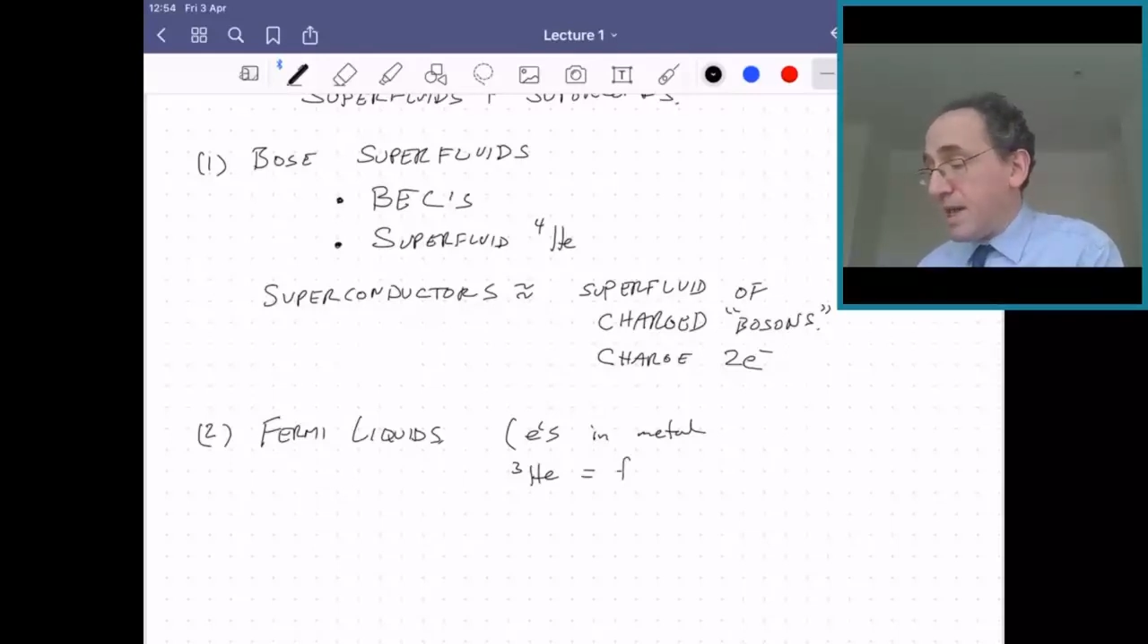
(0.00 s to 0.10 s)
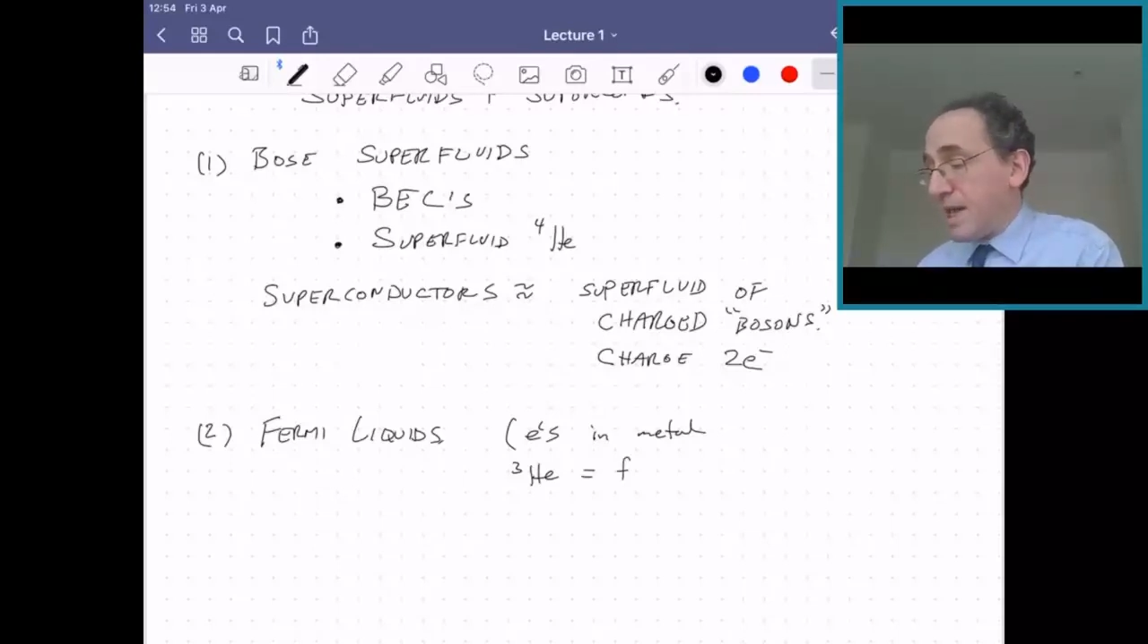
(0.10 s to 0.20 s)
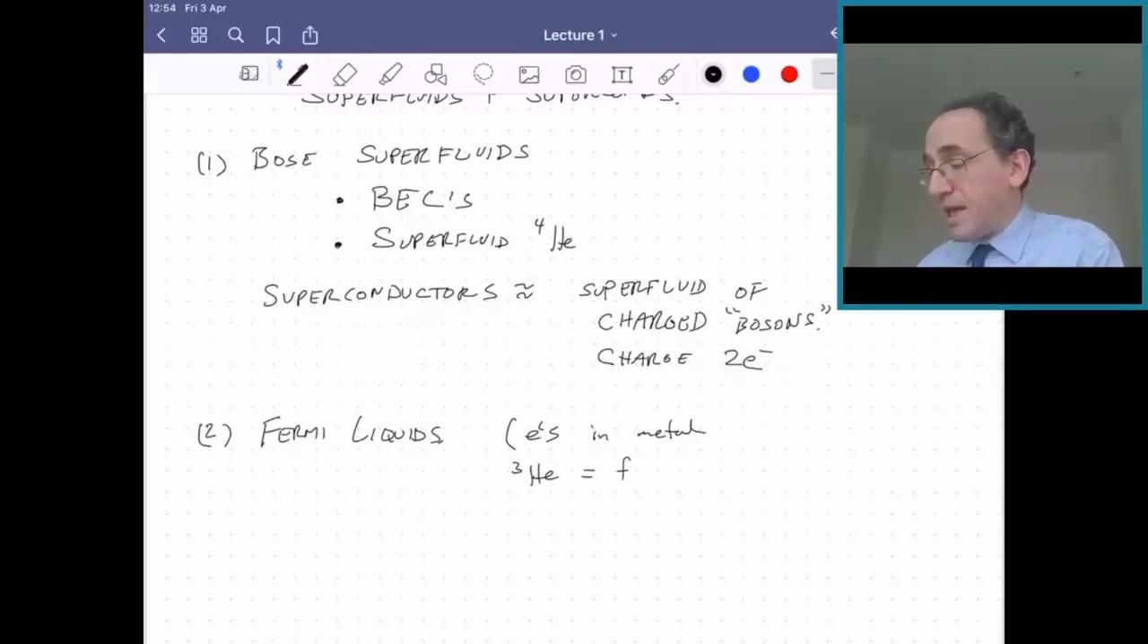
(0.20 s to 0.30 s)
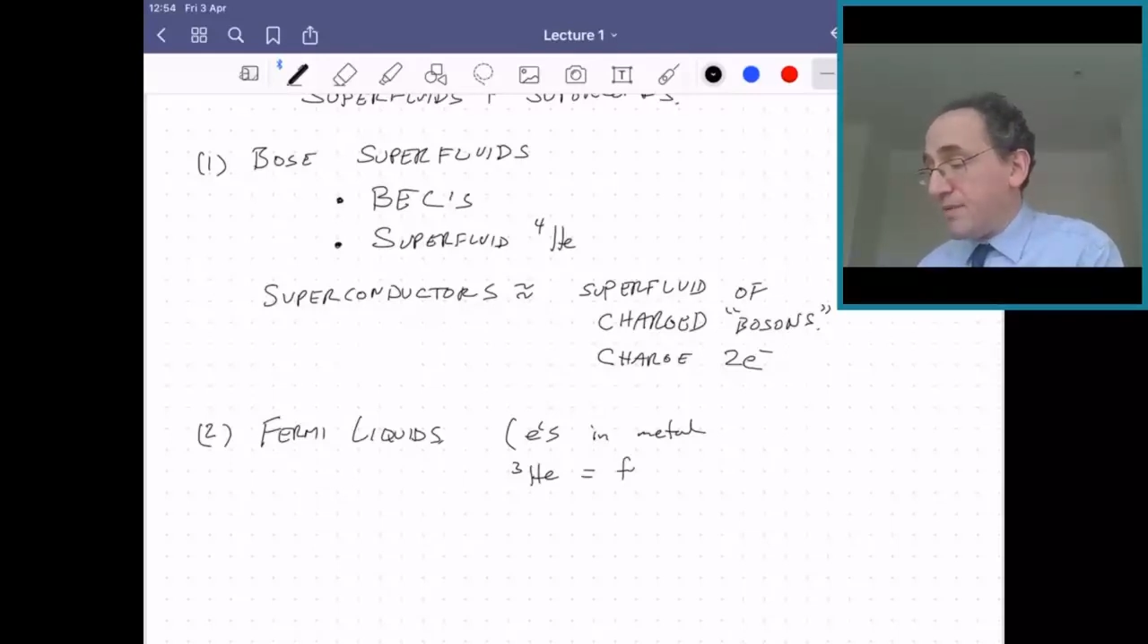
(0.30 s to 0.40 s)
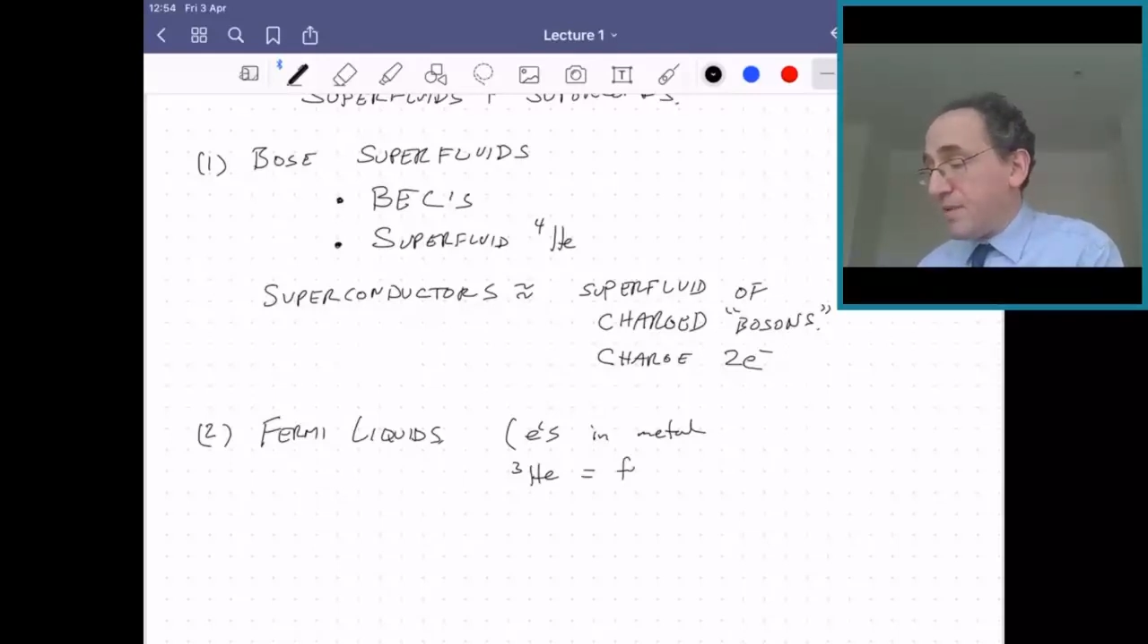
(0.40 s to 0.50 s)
And if you